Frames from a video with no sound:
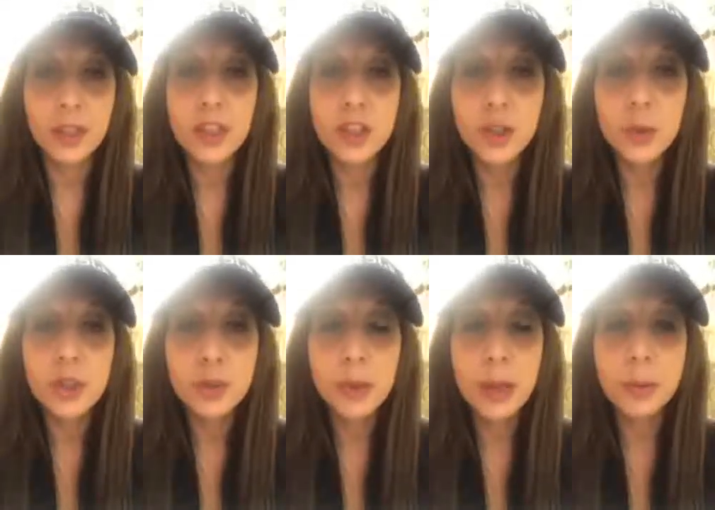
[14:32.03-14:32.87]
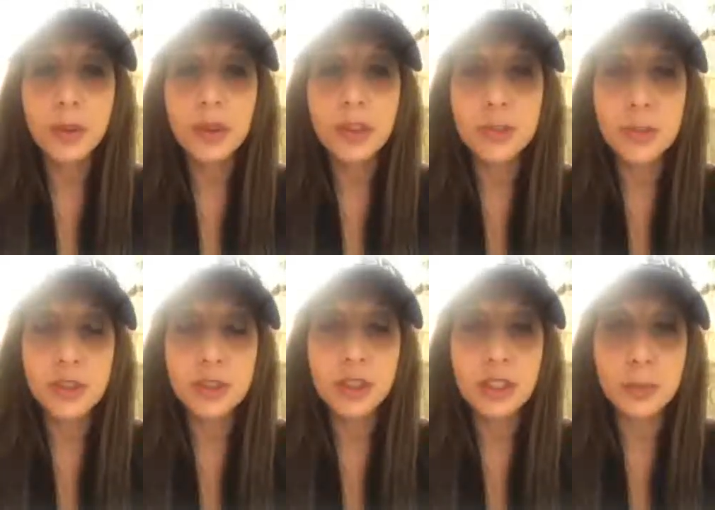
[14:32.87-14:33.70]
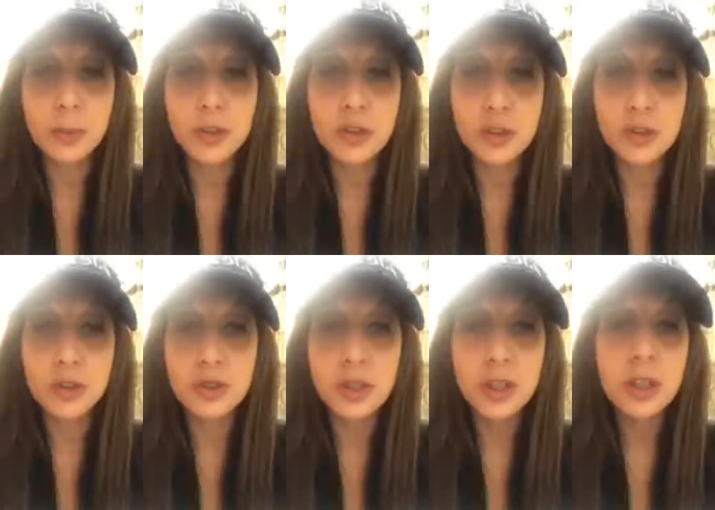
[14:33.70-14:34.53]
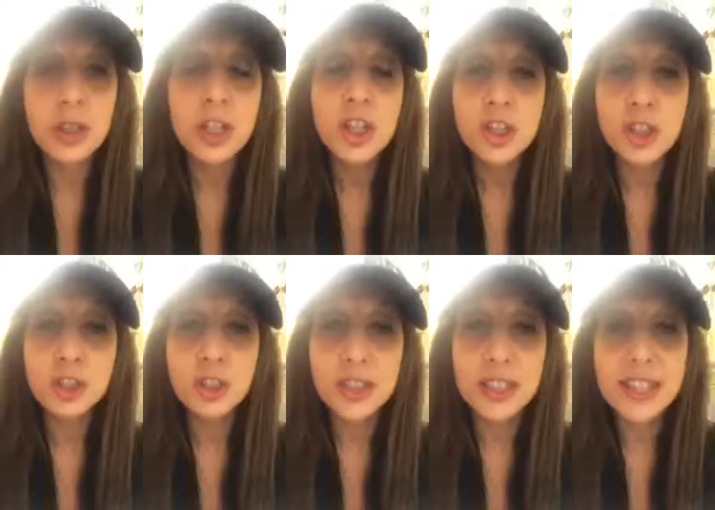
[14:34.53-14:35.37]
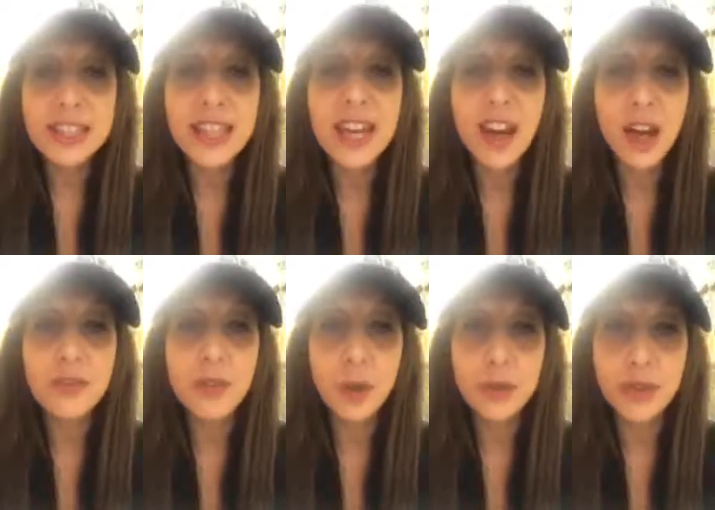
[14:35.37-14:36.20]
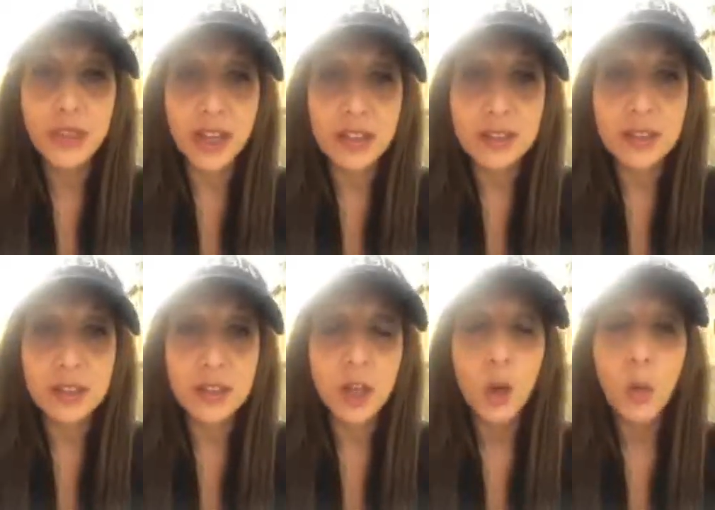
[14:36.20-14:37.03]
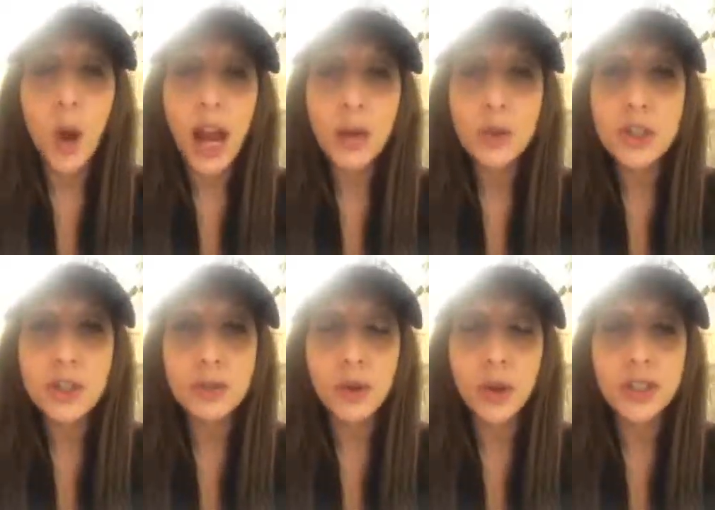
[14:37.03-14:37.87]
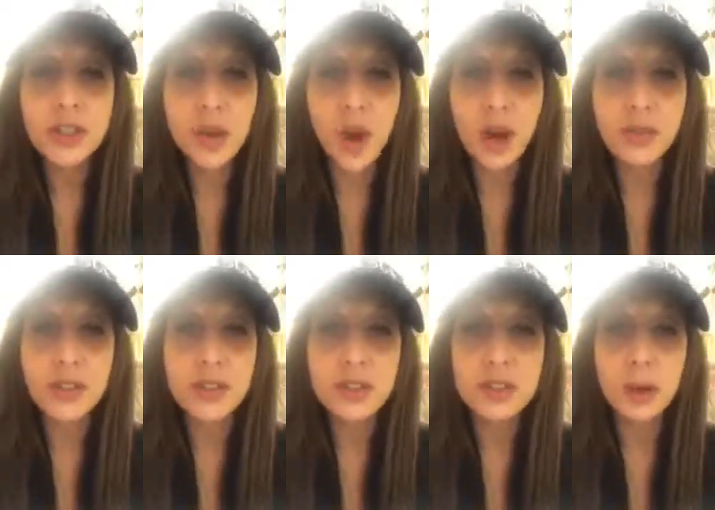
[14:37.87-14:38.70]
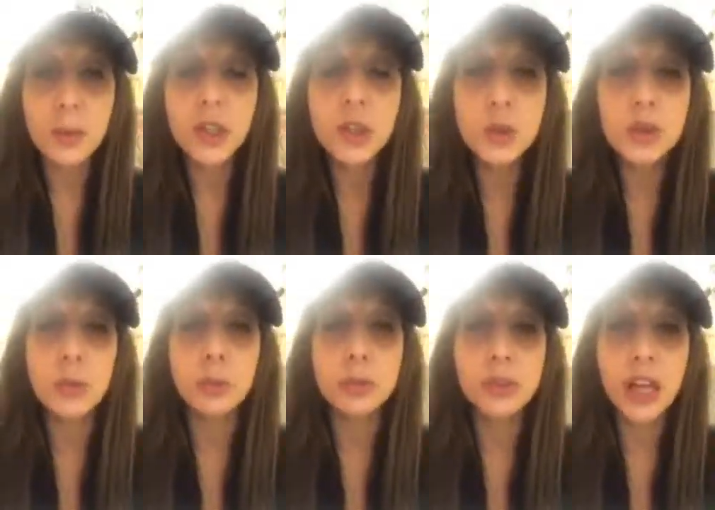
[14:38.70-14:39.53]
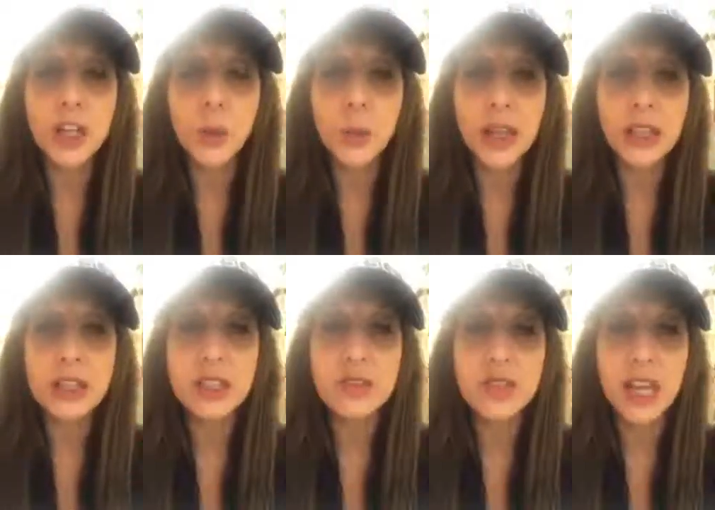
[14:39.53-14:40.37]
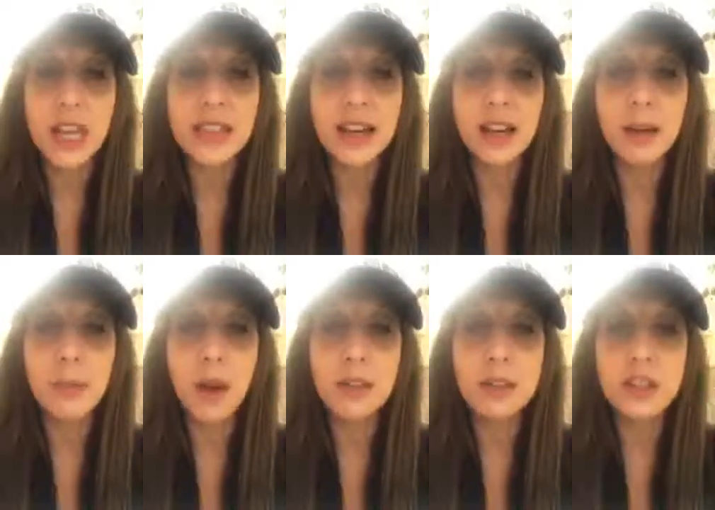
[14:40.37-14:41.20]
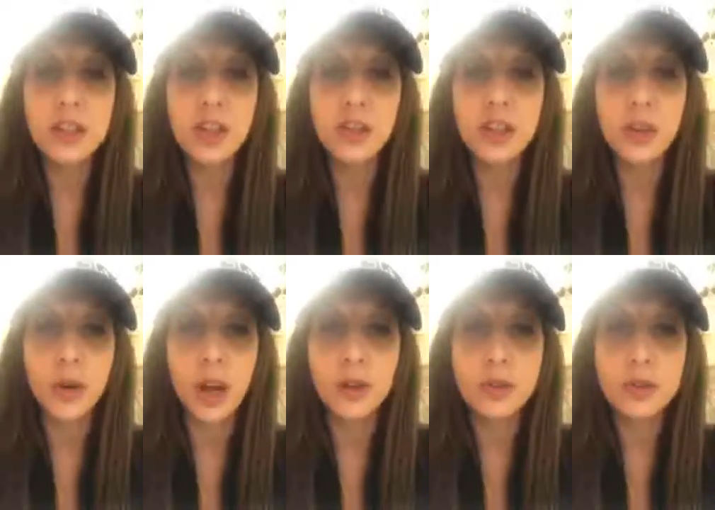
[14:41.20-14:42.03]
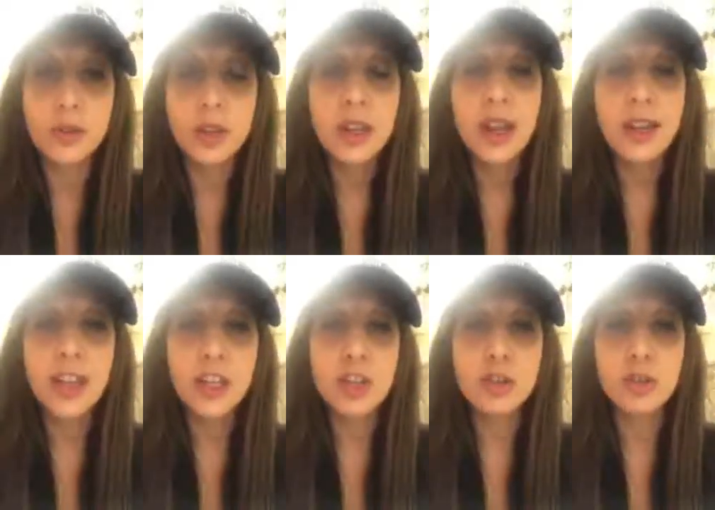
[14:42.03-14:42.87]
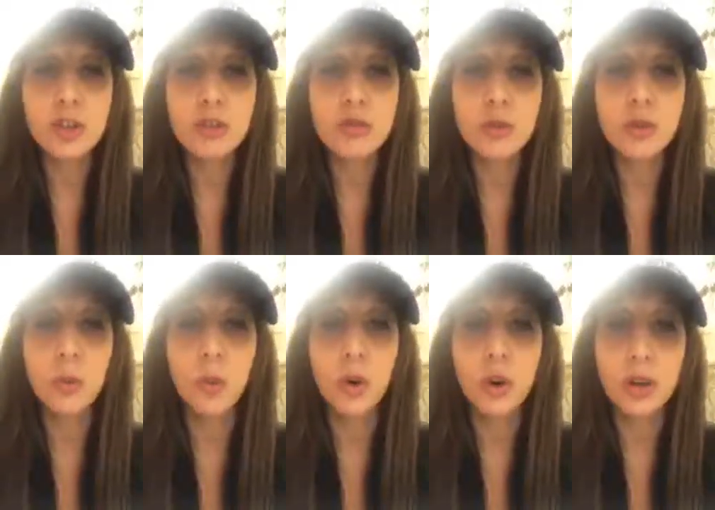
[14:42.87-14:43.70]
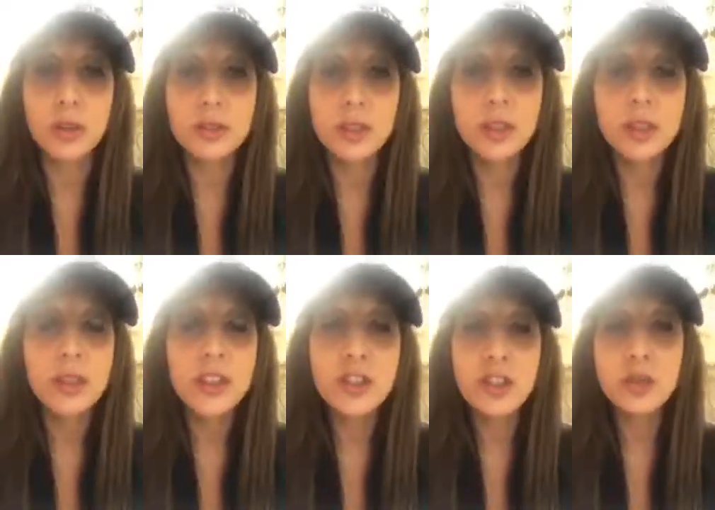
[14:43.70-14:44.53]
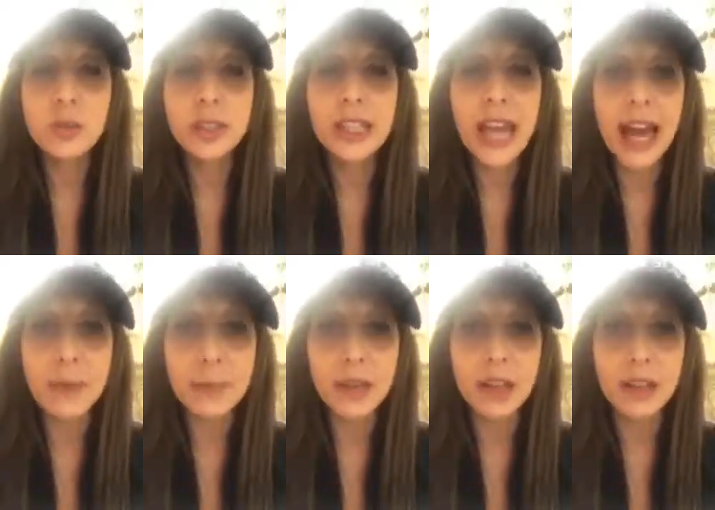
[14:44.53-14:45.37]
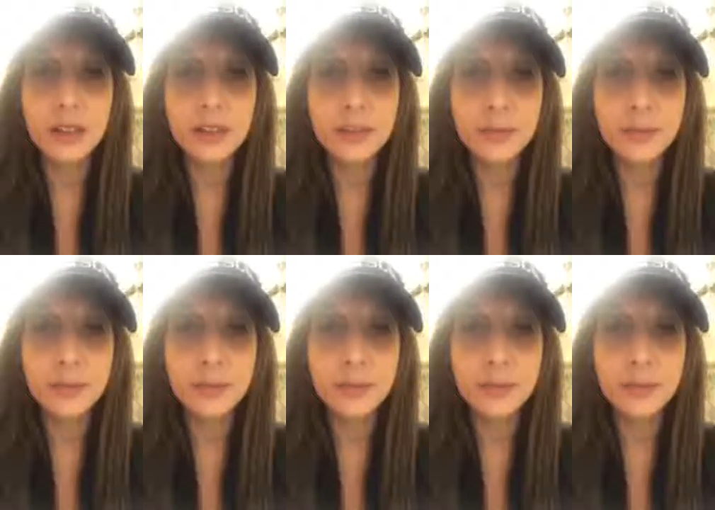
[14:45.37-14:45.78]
Jewish people, especially liberal Jews, should look at this and not vote for this. Why would you vote into office someone whose blood relatives say that Hamas is their heroes and that Jews control the world? This is really happening.